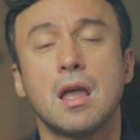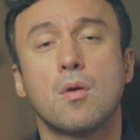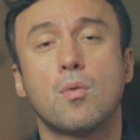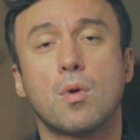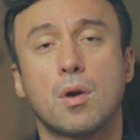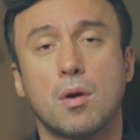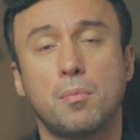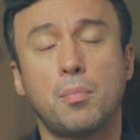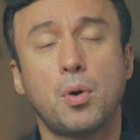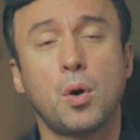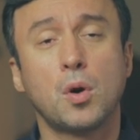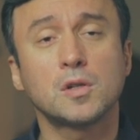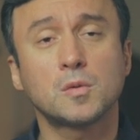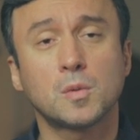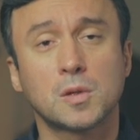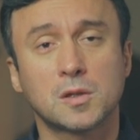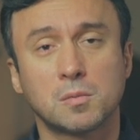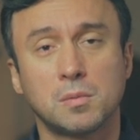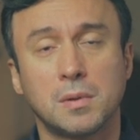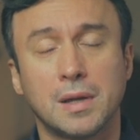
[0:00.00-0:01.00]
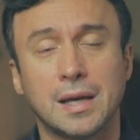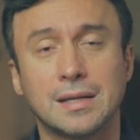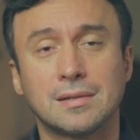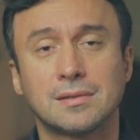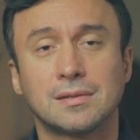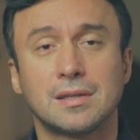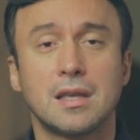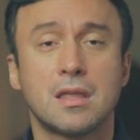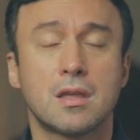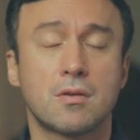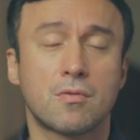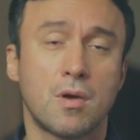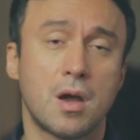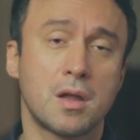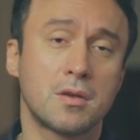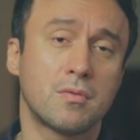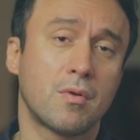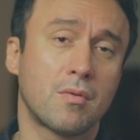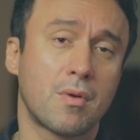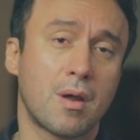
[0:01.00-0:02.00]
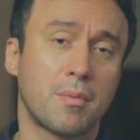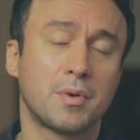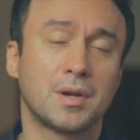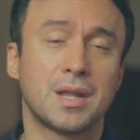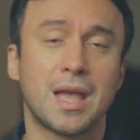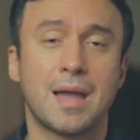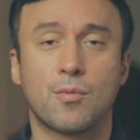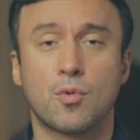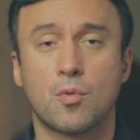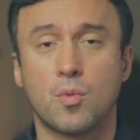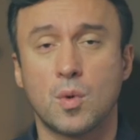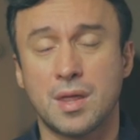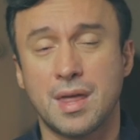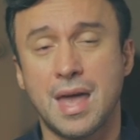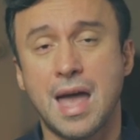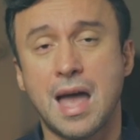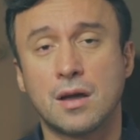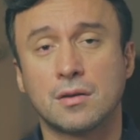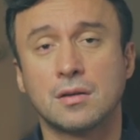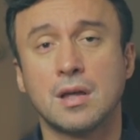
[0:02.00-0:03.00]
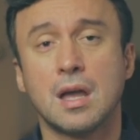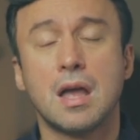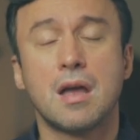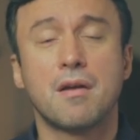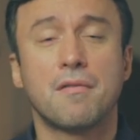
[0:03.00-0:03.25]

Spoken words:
where a post was placed either under a rubber dam or without,